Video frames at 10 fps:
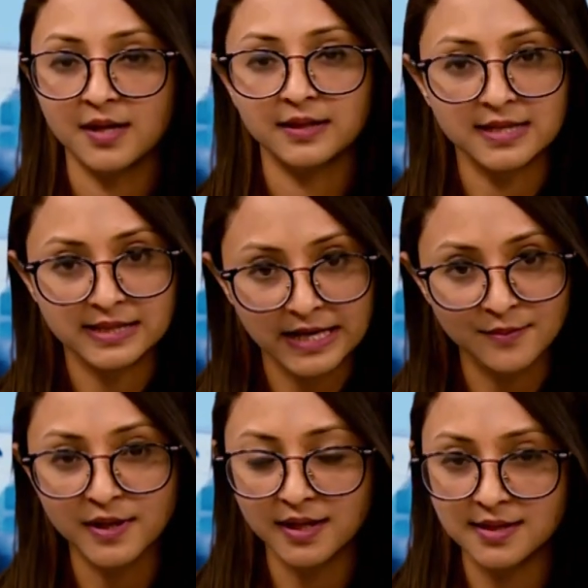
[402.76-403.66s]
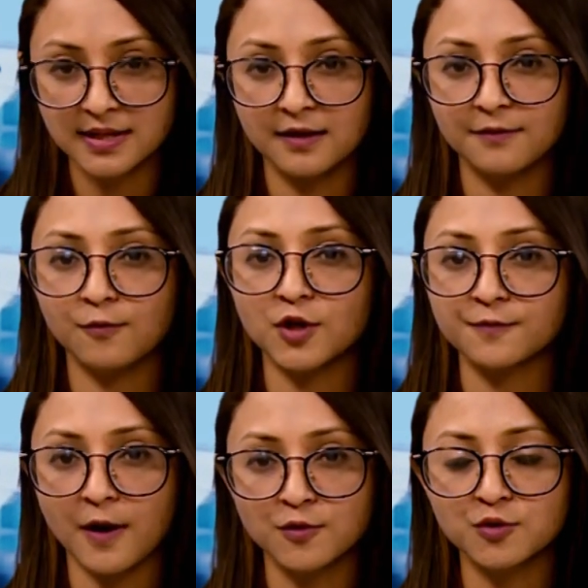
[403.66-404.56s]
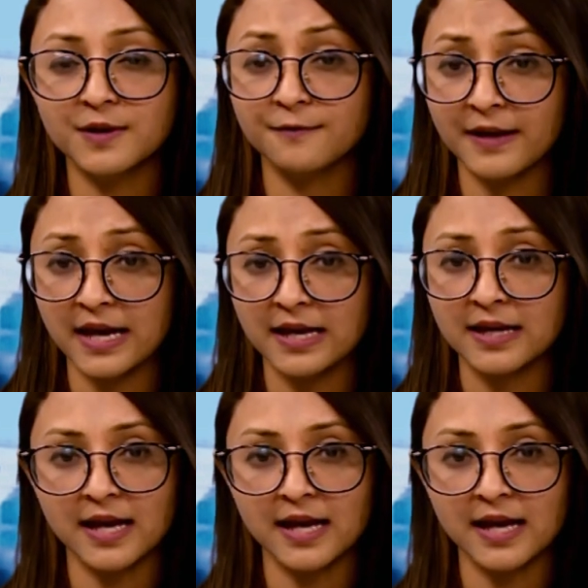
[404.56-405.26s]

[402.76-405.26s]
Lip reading: The statement itself was found to be vague